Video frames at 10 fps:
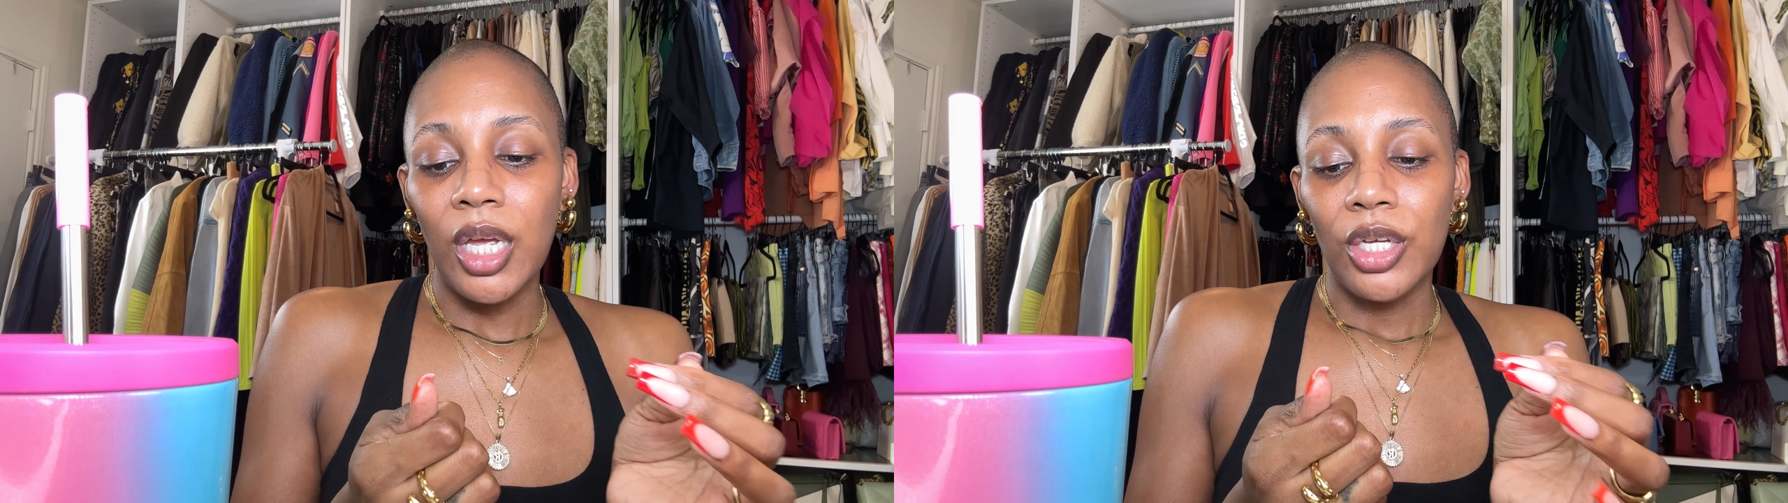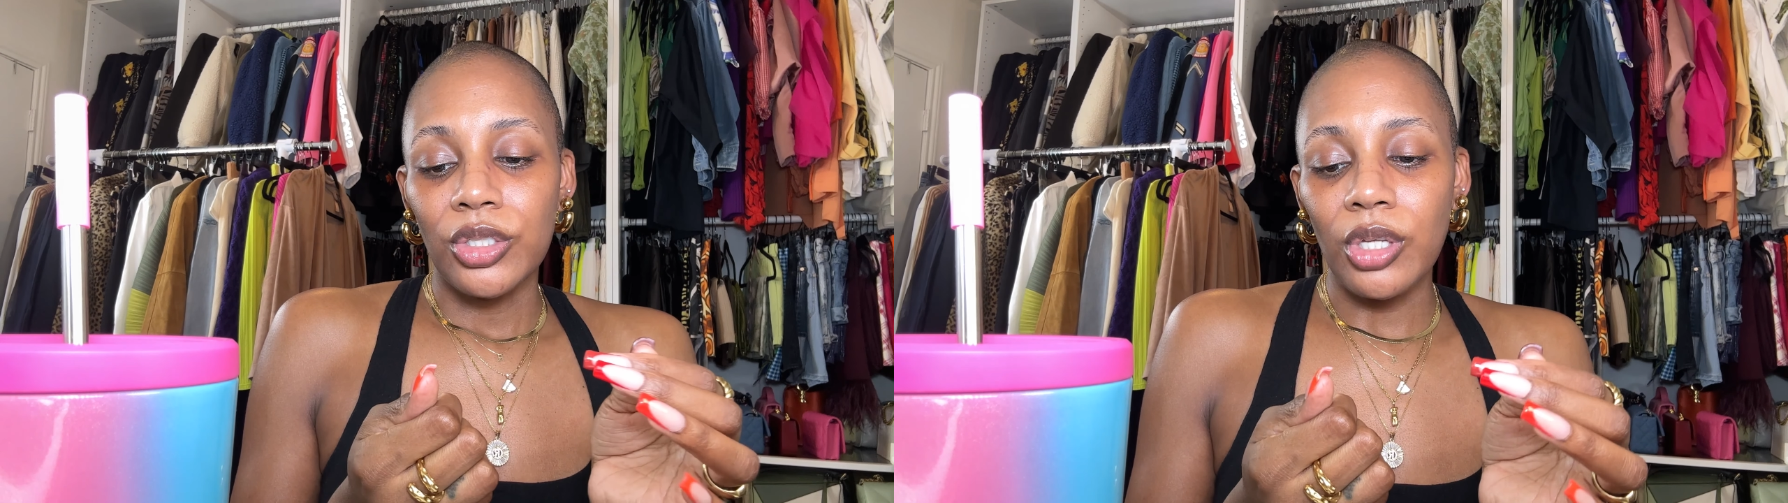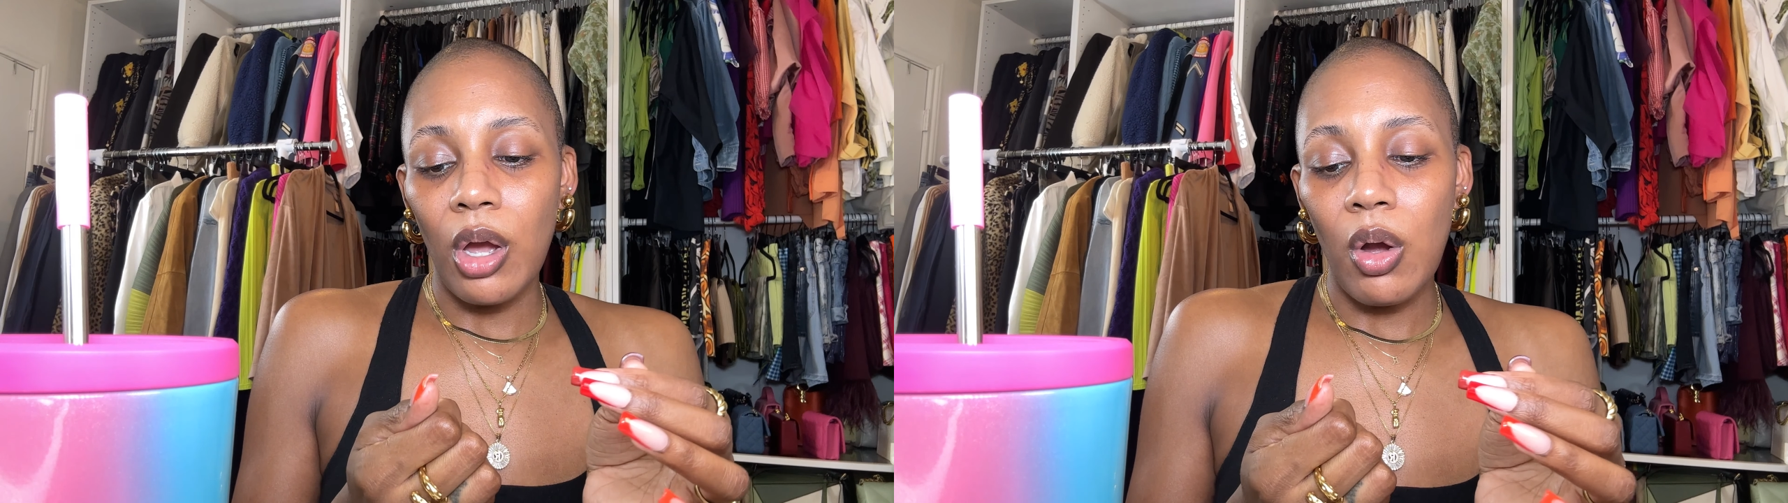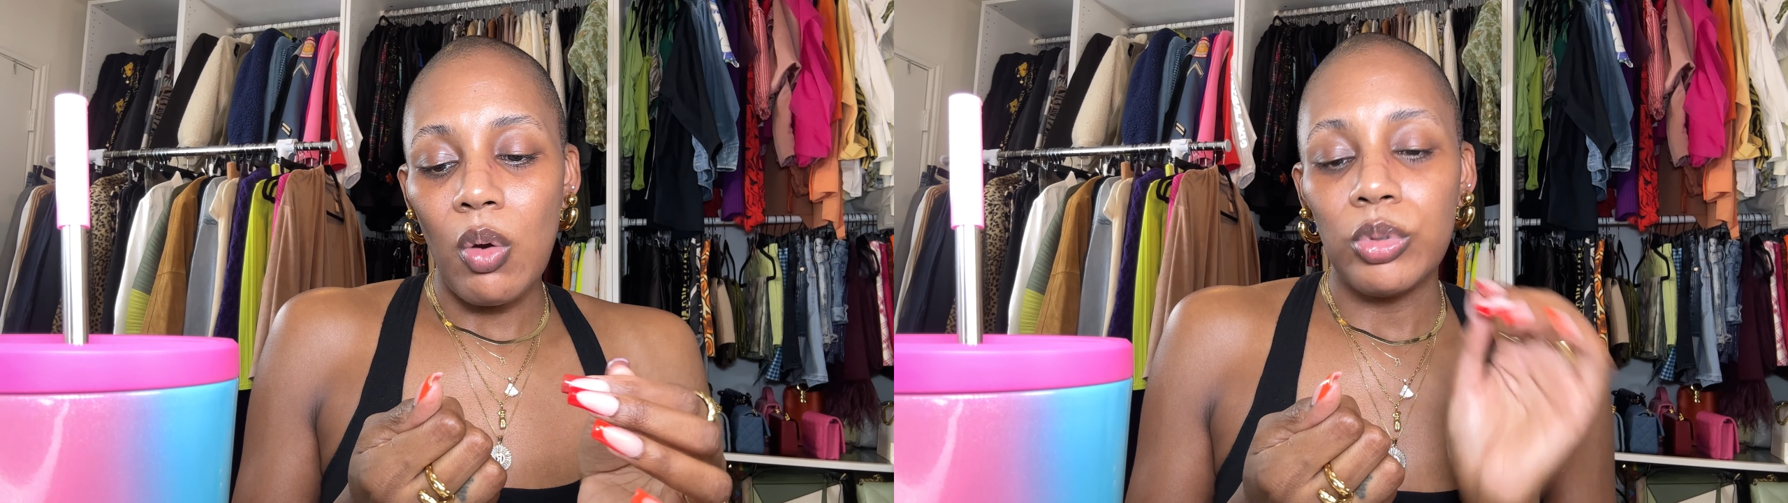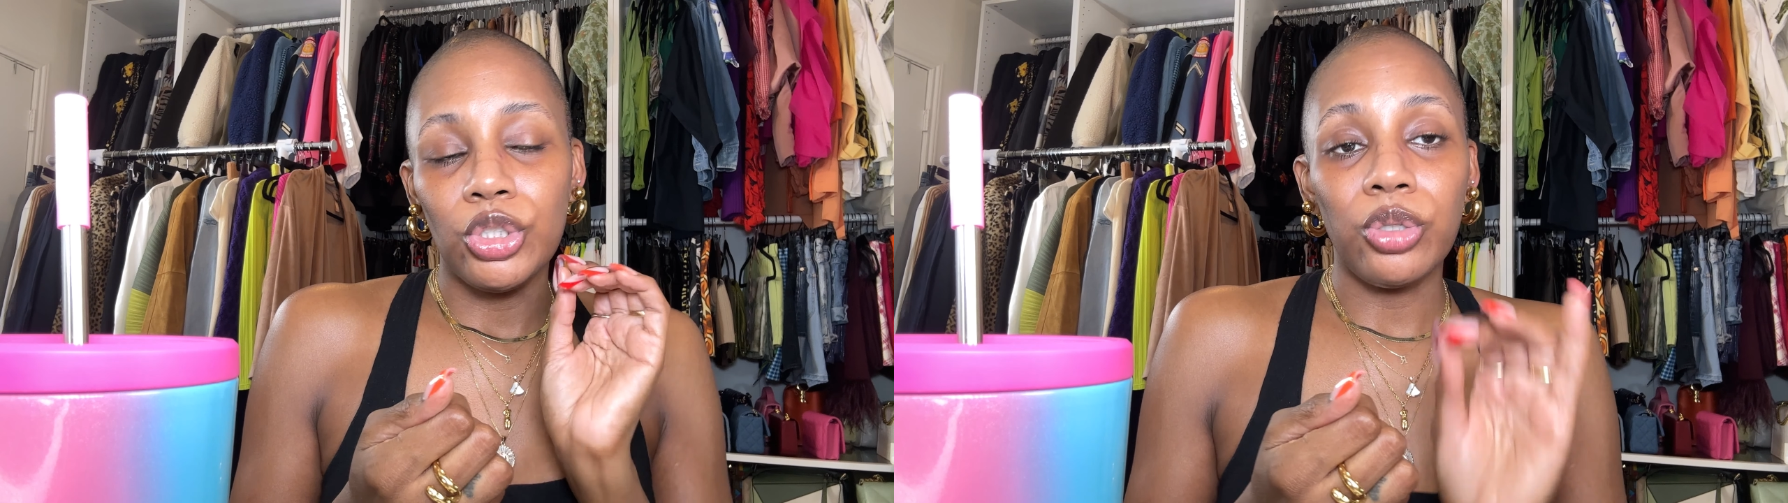
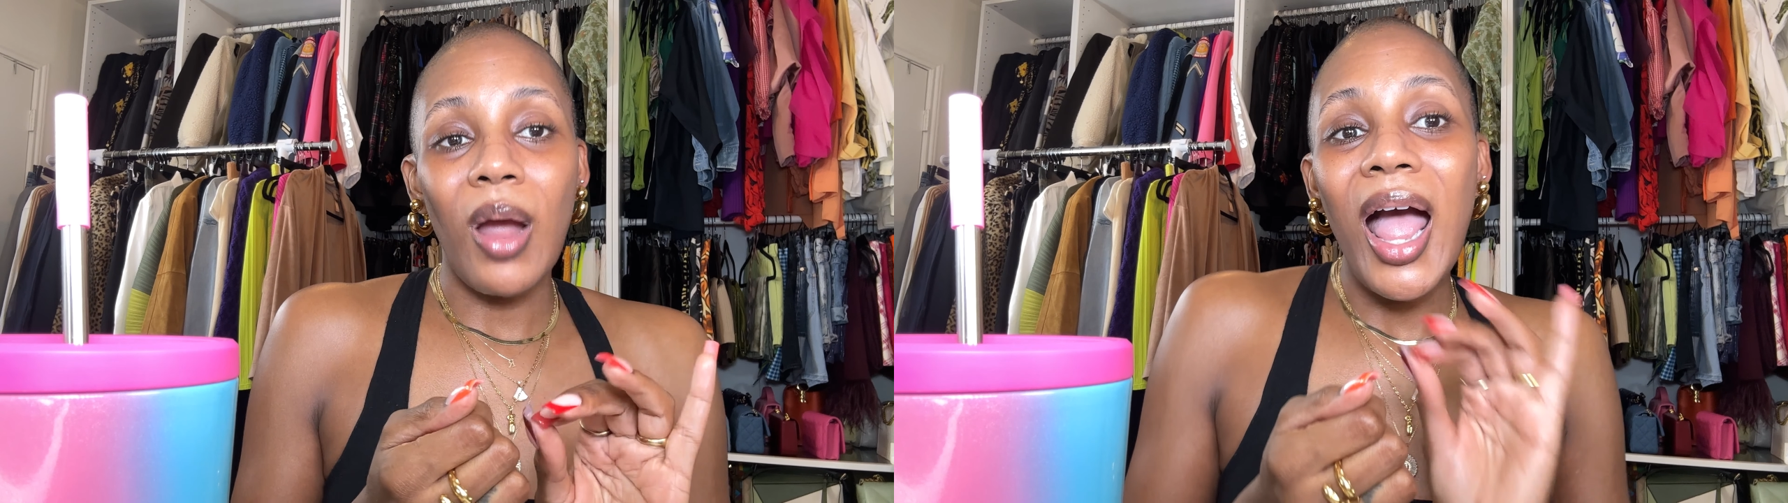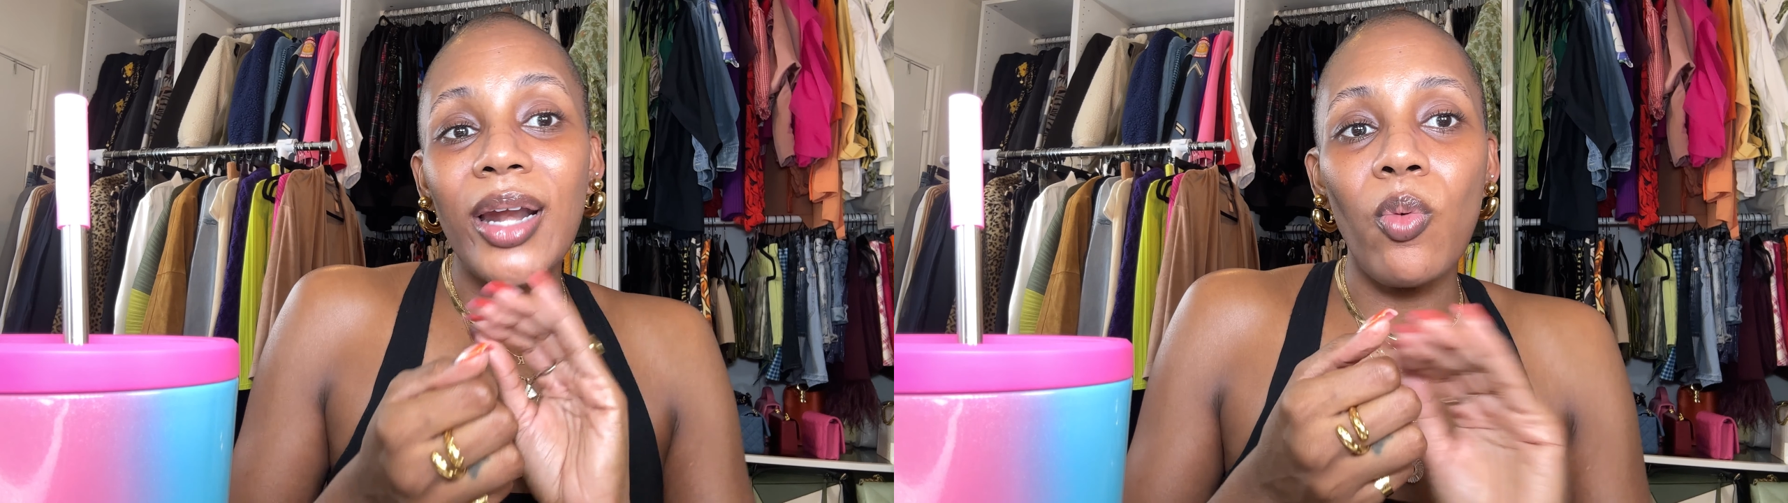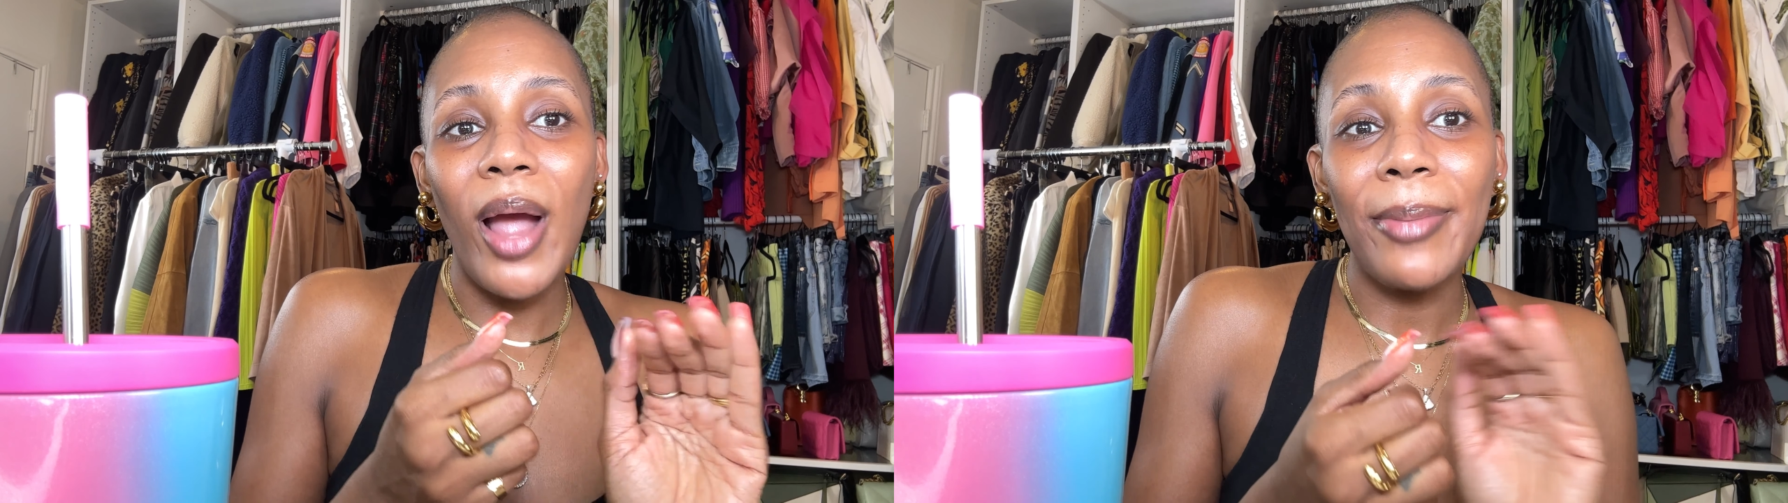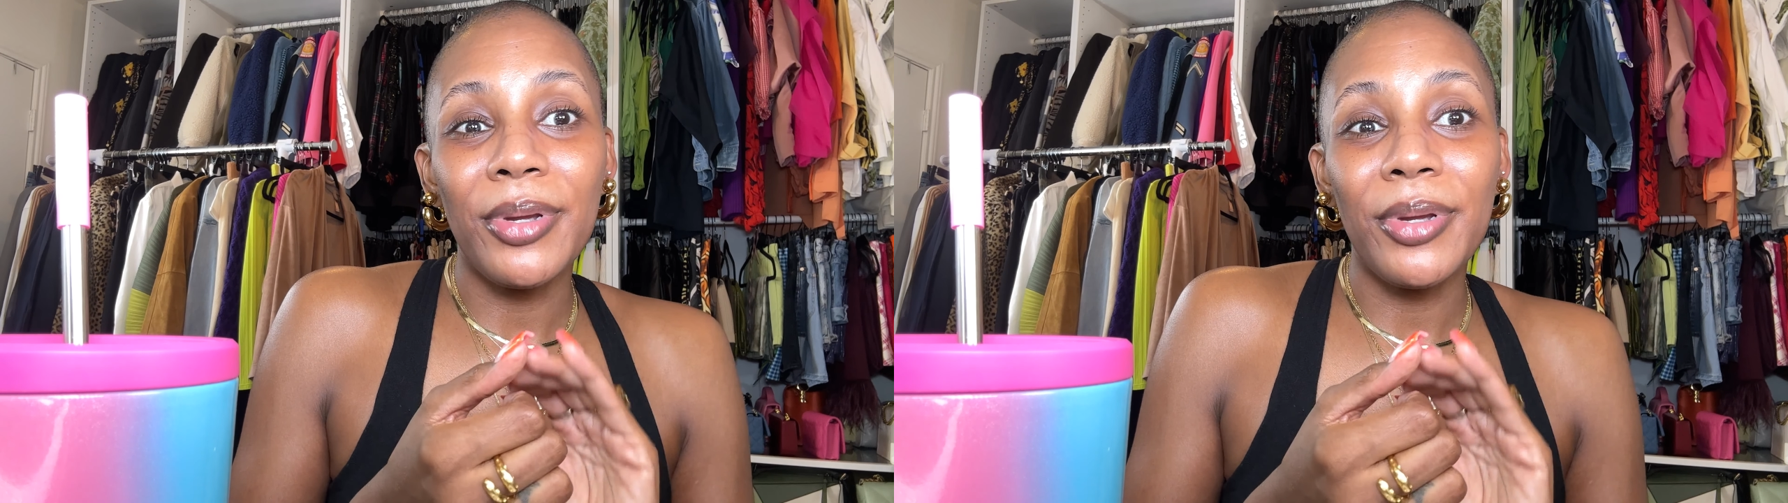So try to wipe